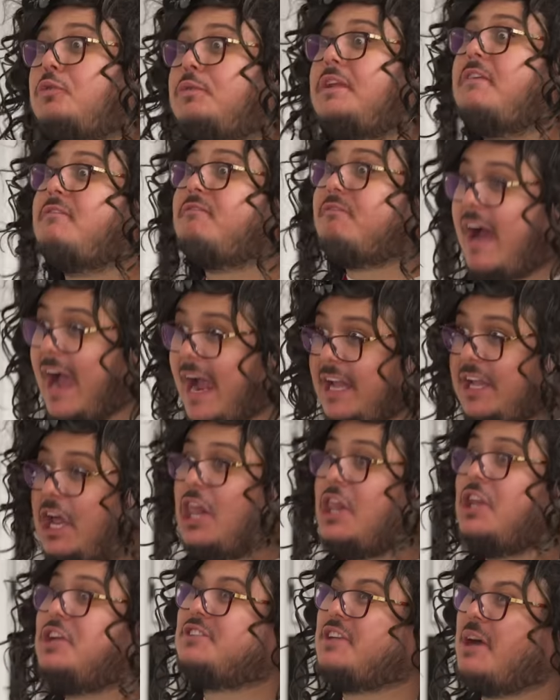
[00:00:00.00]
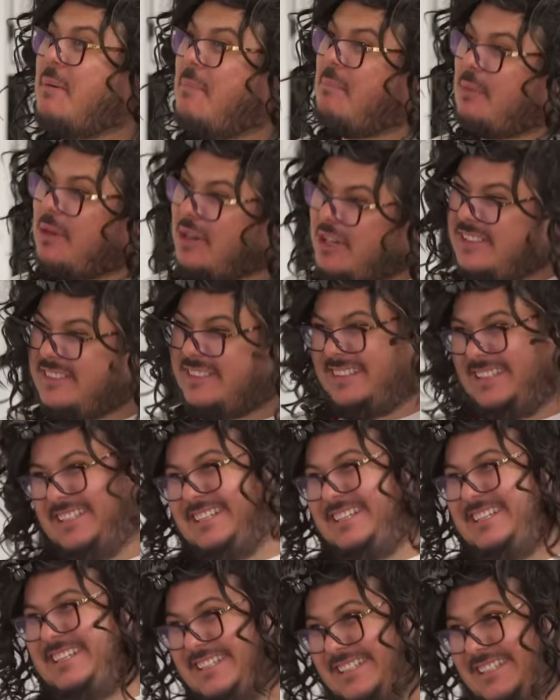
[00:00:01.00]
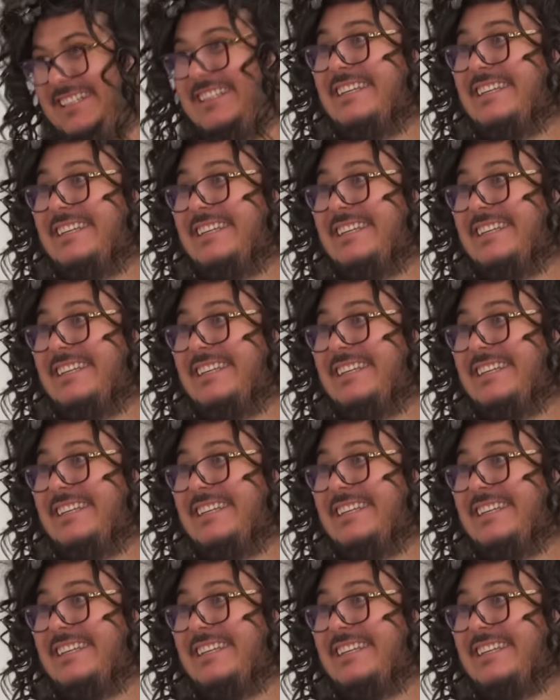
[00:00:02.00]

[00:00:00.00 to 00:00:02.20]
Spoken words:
only $5 a person.